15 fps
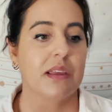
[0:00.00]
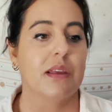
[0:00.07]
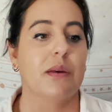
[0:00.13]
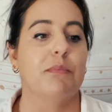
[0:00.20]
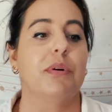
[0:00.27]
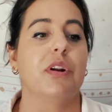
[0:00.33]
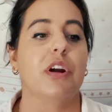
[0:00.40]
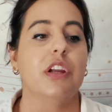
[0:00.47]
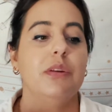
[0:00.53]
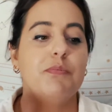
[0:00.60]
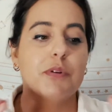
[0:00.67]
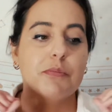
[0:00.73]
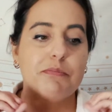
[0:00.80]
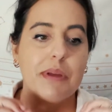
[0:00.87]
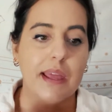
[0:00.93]
But are you
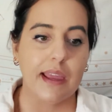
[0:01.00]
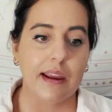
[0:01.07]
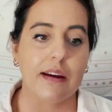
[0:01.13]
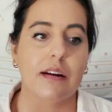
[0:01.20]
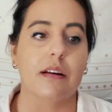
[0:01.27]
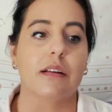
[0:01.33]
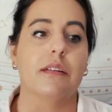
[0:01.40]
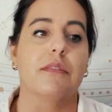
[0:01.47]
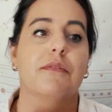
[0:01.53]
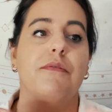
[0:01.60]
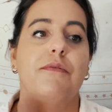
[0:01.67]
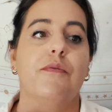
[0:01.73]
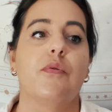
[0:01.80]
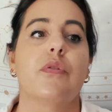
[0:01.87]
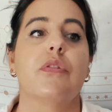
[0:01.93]
prepared
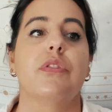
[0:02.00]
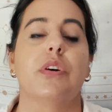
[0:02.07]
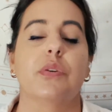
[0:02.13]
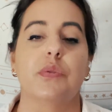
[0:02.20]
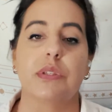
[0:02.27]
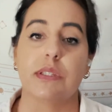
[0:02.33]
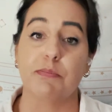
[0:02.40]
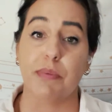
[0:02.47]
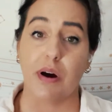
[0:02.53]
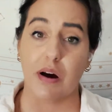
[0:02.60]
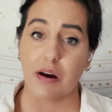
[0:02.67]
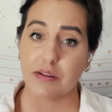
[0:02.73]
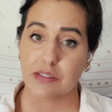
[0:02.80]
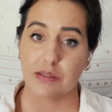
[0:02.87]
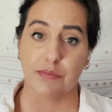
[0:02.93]
for those
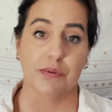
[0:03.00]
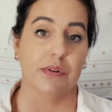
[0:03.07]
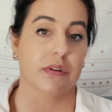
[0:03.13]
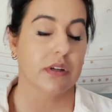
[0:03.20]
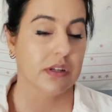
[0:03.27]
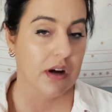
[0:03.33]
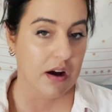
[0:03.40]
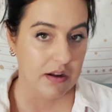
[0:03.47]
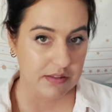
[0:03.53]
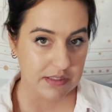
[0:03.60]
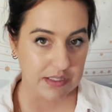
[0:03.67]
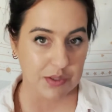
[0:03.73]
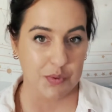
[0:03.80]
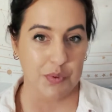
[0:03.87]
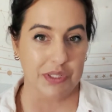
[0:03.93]
possible
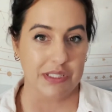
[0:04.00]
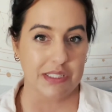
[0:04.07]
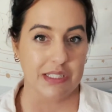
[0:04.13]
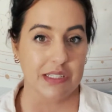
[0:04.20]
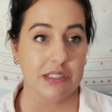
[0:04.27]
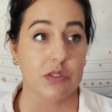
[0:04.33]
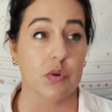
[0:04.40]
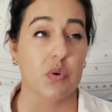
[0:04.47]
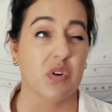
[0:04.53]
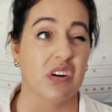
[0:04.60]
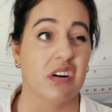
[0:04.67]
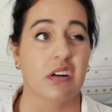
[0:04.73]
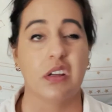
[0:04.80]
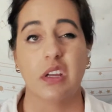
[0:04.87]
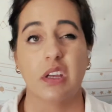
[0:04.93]
consequences
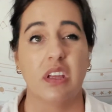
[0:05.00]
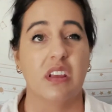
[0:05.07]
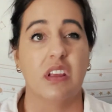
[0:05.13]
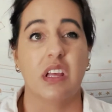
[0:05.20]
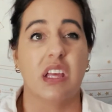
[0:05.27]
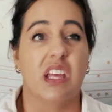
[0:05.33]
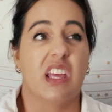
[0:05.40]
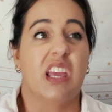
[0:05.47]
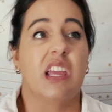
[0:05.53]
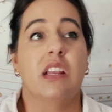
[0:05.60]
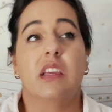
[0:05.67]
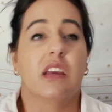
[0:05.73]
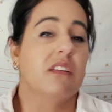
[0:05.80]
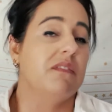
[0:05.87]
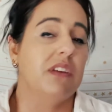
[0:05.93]
or
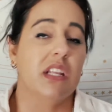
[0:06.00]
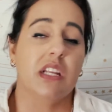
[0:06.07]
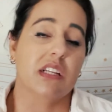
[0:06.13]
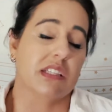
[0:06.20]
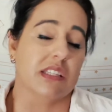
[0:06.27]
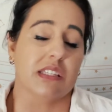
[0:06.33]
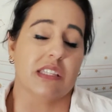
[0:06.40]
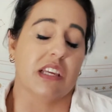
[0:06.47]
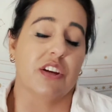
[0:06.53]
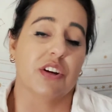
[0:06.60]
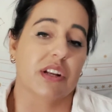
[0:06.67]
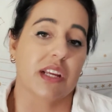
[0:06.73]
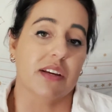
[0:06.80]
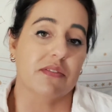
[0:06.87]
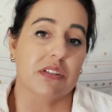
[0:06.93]
inconveniences that you're
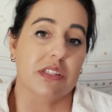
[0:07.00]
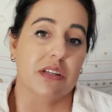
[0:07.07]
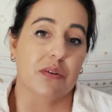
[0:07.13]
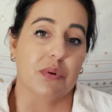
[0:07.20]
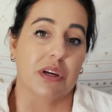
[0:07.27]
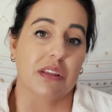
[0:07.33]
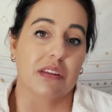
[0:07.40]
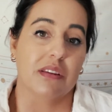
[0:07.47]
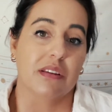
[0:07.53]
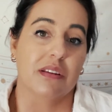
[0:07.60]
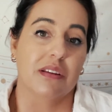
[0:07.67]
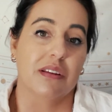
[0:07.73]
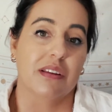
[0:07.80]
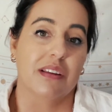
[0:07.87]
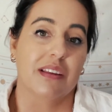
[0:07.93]
gonna have to deal with?
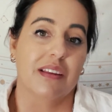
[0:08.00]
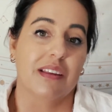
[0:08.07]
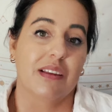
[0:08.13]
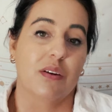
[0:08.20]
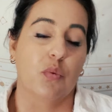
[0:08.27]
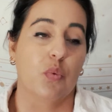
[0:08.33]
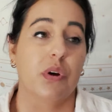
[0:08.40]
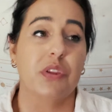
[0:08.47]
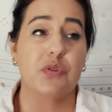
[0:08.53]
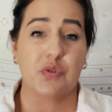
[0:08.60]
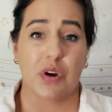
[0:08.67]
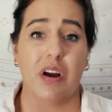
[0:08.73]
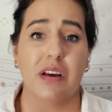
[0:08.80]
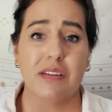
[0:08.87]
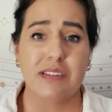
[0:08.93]

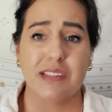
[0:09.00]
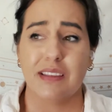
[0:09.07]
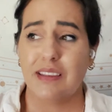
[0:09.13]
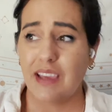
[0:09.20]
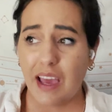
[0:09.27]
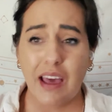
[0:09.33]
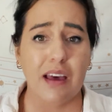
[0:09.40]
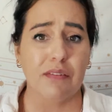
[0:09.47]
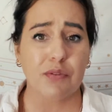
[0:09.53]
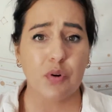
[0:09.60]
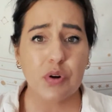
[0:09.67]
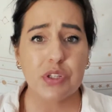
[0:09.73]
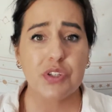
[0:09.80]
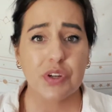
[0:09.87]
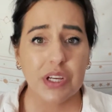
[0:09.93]
Withdrawals? Yeah, of
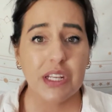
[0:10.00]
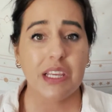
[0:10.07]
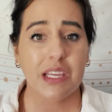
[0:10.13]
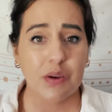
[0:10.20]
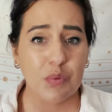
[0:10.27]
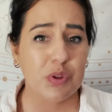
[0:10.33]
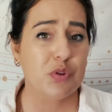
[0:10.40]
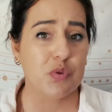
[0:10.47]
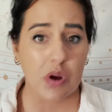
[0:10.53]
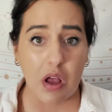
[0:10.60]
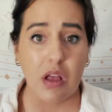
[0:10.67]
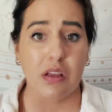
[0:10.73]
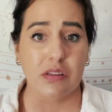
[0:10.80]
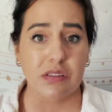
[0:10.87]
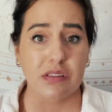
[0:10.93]
course you're gonna get
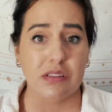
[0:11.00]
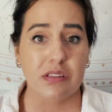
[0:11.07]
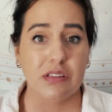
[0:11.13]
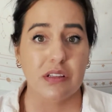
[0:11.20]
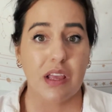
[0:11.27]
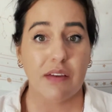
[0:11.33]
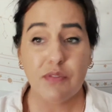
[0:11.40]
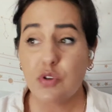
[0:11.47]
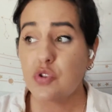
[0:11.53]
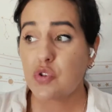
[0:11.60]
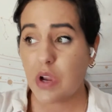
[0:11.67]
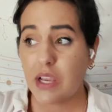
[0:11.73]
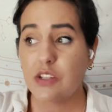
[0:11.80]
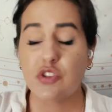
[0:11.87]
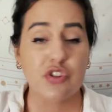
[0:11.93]
withdrawals. Have you
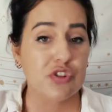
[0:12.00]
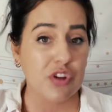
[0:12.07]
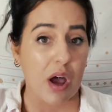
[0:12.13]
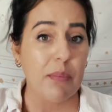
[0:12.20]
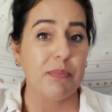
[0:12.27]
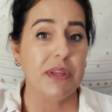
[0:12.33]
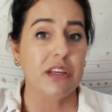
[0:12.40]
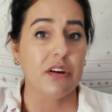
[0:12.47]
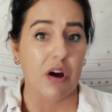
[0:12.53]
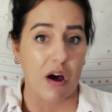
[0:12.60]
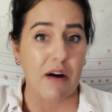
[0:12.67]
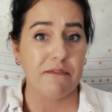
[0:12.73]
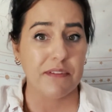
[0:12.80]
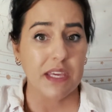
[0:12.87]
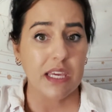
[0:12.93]
tried stopping
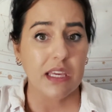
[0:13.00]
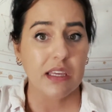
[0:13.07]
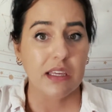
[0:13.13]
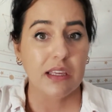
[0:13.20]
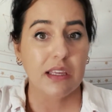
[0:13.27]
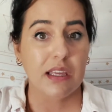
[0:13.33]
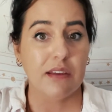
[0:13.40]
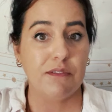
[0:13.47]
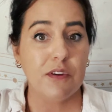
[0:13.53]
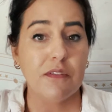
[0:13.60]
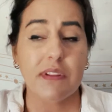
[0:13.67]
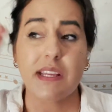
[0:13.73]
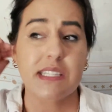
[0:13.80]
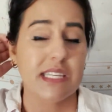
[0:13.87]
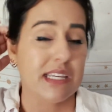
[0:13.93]
coffee? If you've
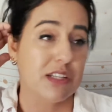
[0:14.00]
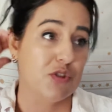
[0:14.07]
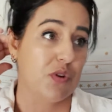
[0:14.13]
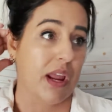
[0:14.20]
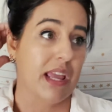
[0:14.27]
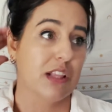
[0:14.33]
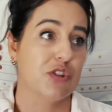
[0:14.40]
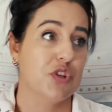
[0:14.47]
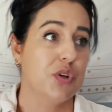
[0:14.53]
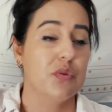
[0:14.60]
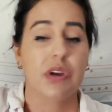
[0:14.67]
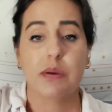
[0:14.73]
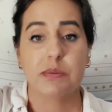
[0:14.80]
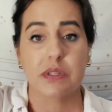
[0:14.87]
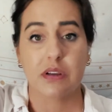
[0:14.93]
drank 2
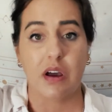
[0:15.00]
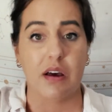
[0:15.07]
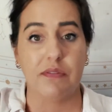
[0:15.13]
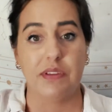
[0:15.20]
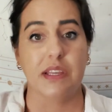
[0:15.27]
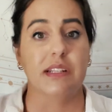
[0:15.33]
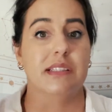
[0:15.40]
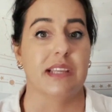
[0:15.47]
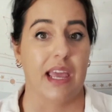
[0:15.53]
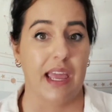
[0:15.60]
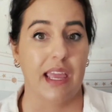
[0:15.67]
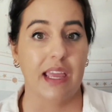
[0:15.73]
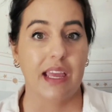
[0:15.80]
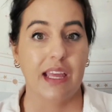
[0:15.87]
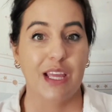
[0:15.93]
cups of coffee a
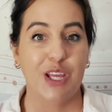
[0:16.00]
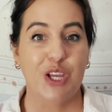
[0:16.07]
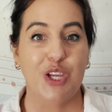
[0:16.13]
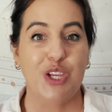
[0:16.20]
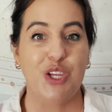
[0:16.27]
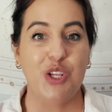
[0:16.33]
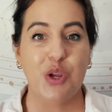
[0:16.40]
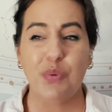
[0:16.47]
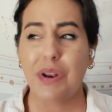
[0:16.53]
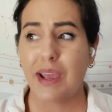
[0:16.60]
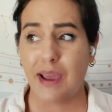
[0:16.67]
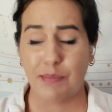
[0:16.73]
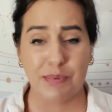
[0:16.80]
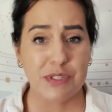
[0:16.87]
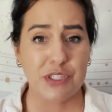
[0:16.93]
day, you know what
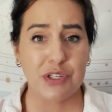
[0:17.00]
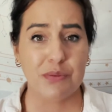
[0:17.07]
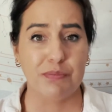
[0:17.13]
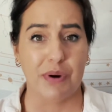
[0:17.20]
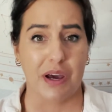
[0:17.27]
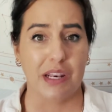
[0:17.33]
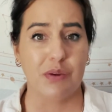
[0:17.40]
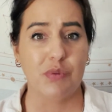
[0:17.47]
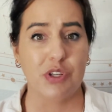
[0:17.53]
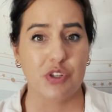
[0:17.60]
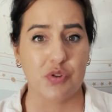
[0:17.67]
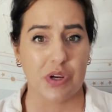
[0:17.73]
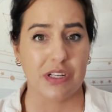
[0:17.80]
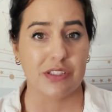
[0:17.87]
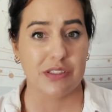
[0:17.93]
happens to your body when you
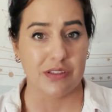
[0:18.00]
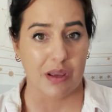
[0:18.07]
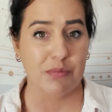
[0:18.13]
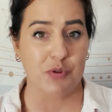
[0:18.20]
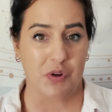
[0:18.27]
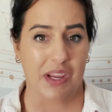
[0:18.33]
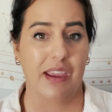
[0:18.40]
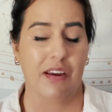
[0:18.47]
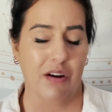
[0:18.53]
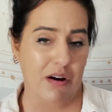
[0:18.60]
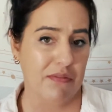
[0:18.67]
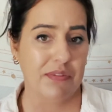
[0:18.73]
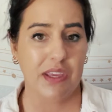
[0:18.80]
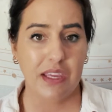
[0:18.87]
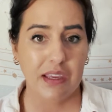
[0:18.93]
try to stop drinking
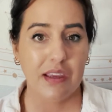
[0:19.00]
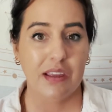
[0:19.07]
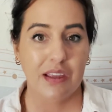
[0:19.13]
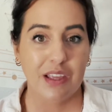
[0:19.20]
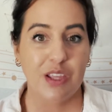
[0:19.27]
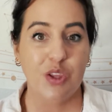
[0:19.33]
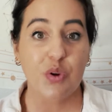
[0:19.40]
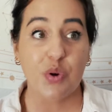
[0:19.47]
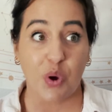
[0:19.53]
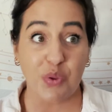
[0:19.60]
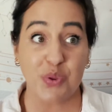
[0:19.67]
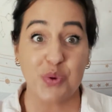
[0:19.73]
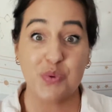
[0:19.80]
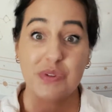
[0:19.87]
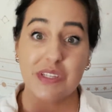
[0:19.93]
coffee? You go
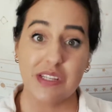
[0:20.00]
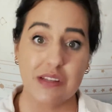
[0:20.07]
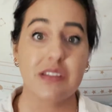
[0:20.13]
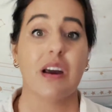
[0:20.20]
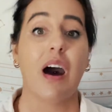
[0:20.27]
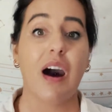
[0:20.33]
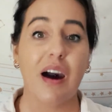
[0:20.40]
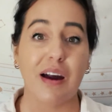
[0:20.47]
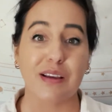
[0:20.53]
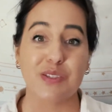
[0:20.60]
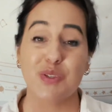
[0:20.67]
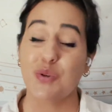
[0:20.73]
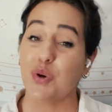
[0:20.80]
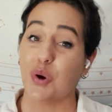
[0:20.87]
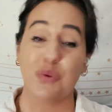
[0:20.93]
through detox,
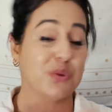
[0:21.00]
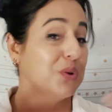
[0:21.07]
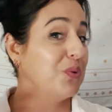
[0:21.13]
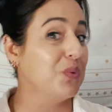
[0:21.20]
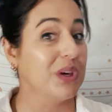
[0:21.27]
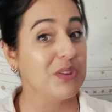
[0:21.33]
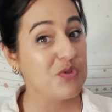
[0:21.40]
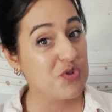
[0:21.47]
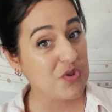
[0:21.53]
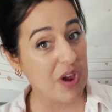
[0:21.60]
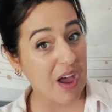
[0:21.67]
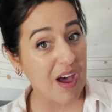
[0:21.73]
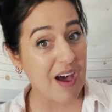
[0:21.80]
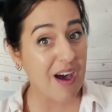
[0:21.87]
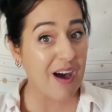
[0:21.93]
you go through
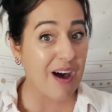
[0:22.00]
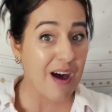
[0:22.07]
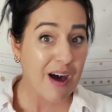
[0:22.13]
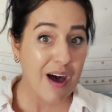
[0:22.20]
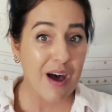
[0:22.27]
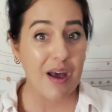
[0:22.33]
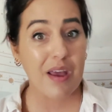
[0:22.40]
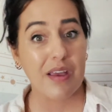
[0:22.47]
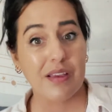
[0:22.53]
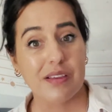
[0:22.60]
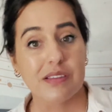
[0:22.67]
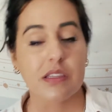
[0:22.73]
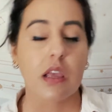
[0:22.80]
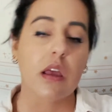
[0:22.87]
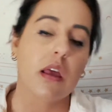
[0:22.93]
withdrawals.